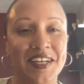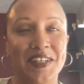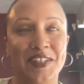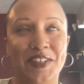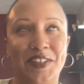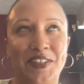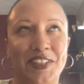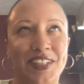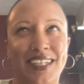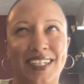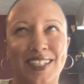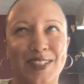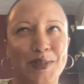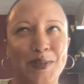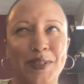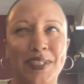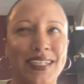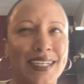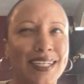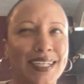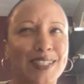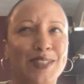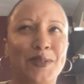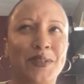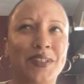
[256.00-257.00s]
Or like
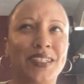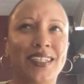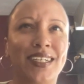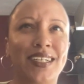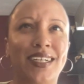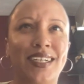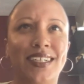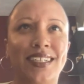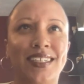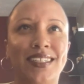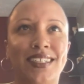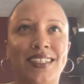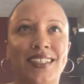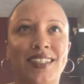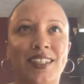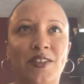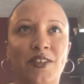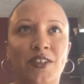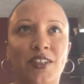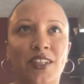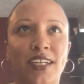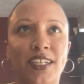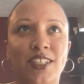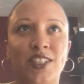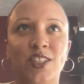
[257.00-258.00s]
28, 29. And they
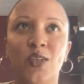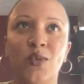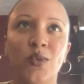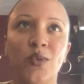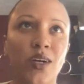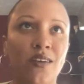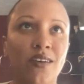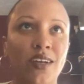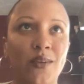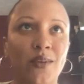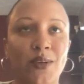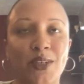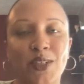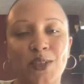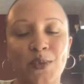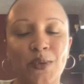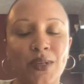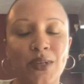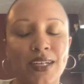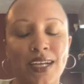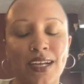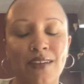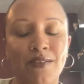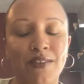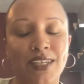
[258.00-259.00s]
were like, don't worry, when you
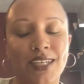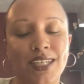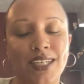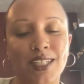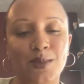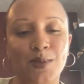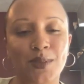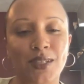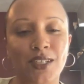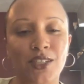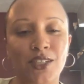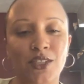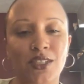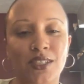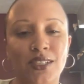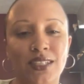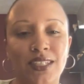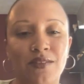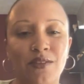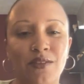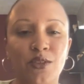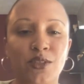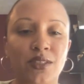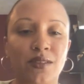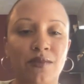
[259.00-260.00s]
want to have kids, we can just
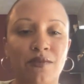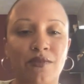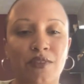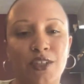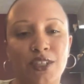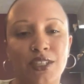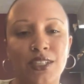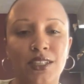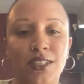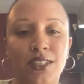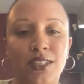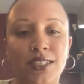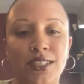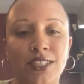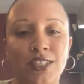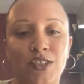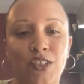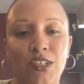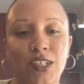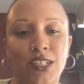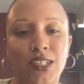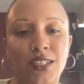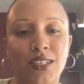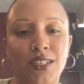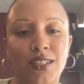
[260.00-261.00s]
give you some fertility
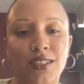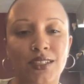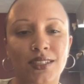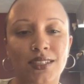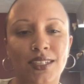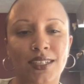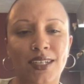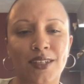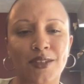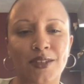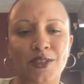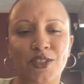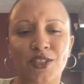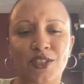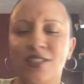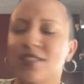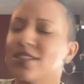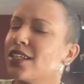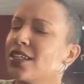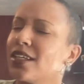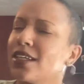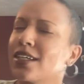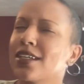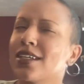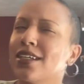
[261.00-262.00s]
drugs. And I was just
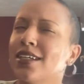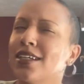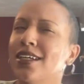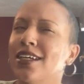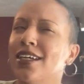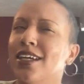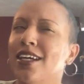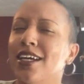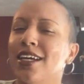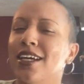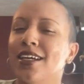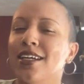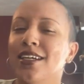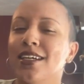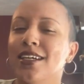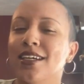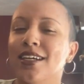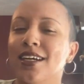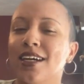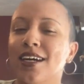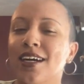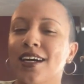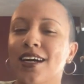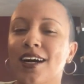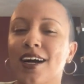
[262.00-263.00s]
like,
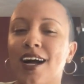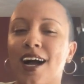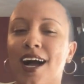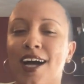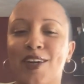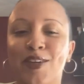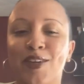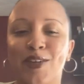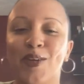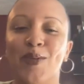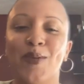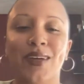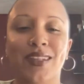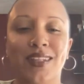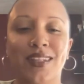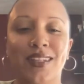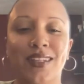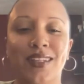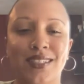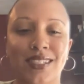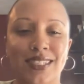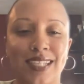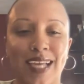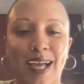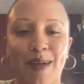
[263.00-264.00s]
I don't know why
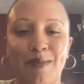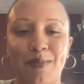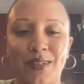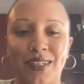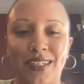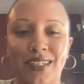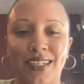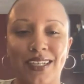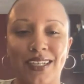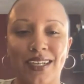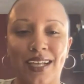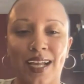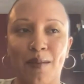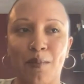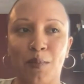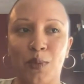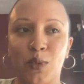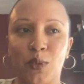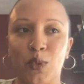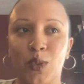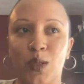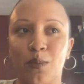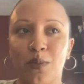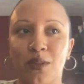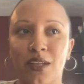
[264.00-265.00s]
this is happening. I
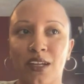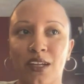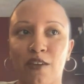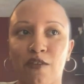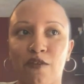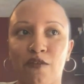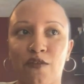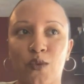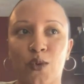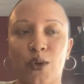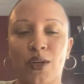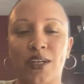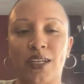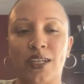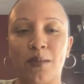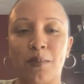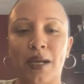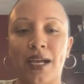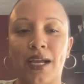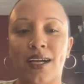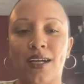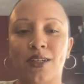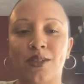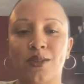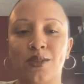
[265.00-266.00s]
blew up like 40
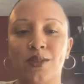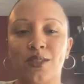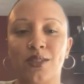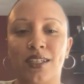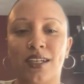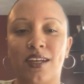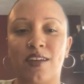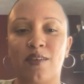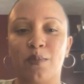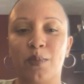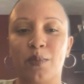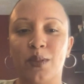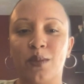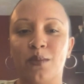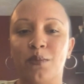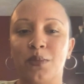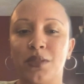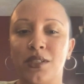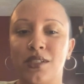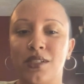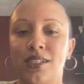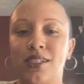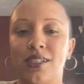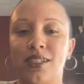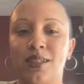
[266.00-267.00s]
pounds and I've been
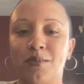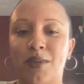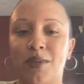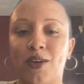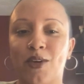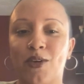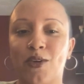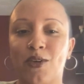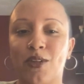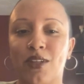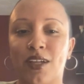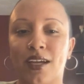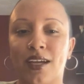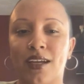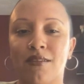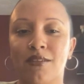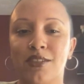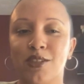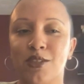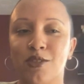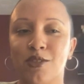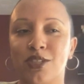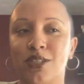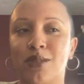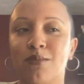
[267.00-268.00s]
petite my whole life.
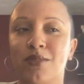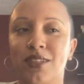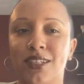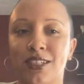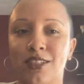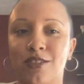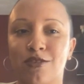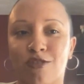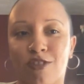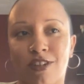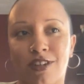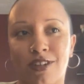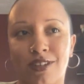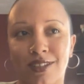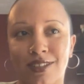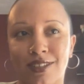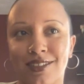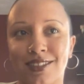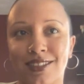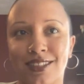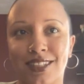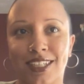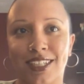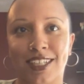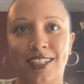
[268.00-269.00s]
So something's wrong.
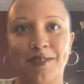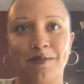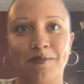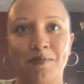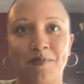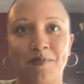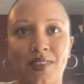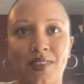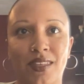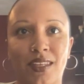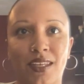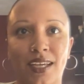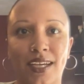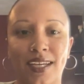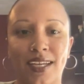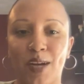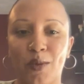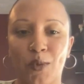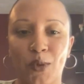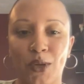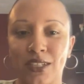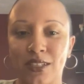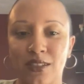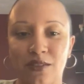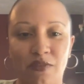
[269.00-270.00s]
Like, and I
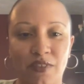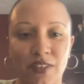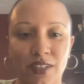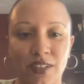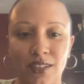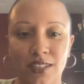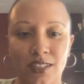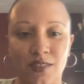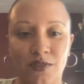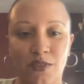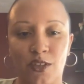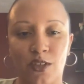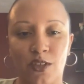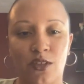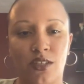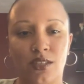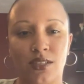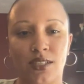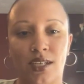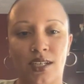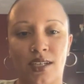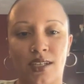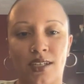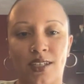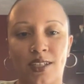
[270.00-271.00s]
worked in fitness for a long
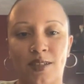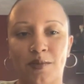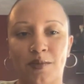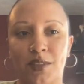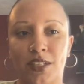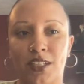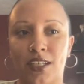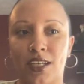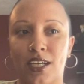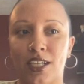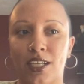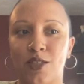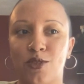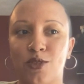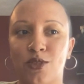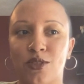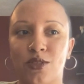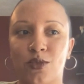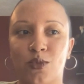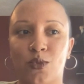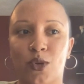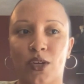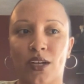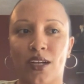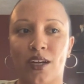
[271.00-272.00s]
time. Like I
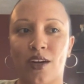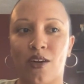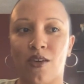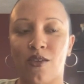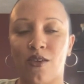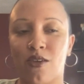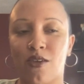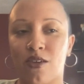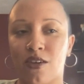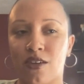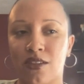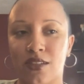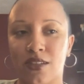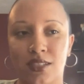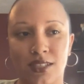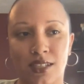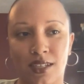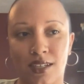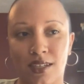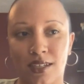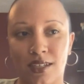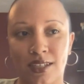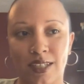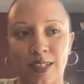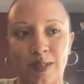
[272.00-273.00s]
used to work out all the
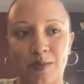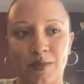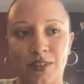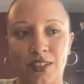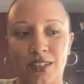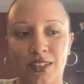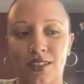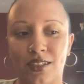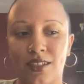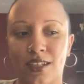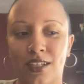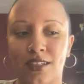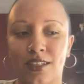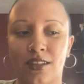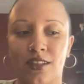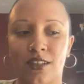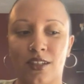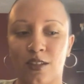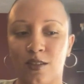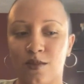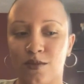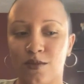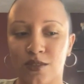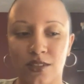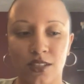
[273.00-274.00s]
time. Like I
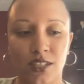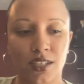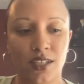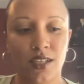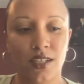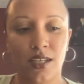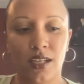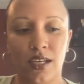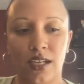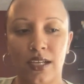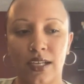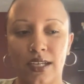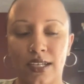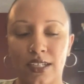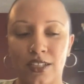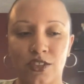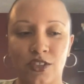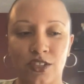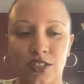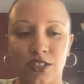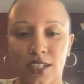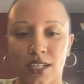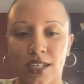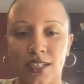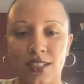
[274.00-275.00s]
loved
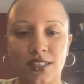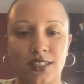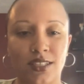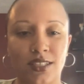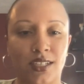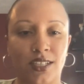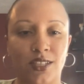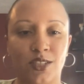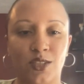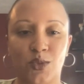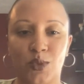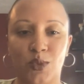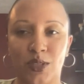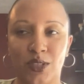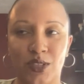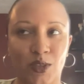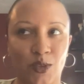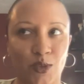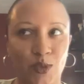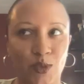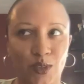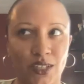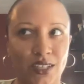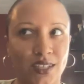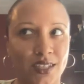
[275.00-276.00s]
exercising and doing
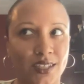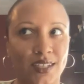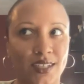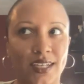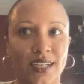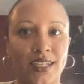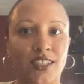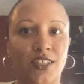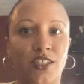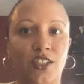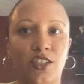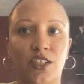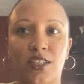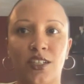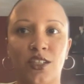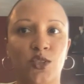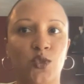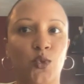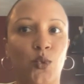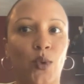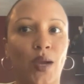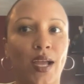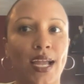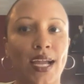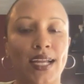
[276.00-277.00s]
yoga, and I couldn't
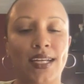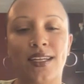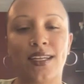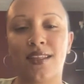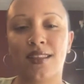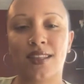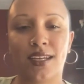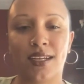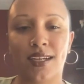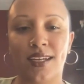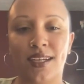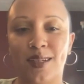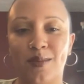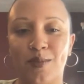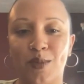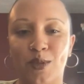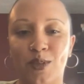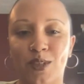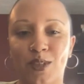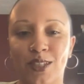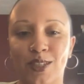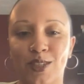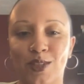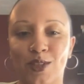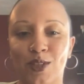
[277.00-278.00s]
do anything
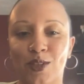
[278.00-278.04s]
anymore.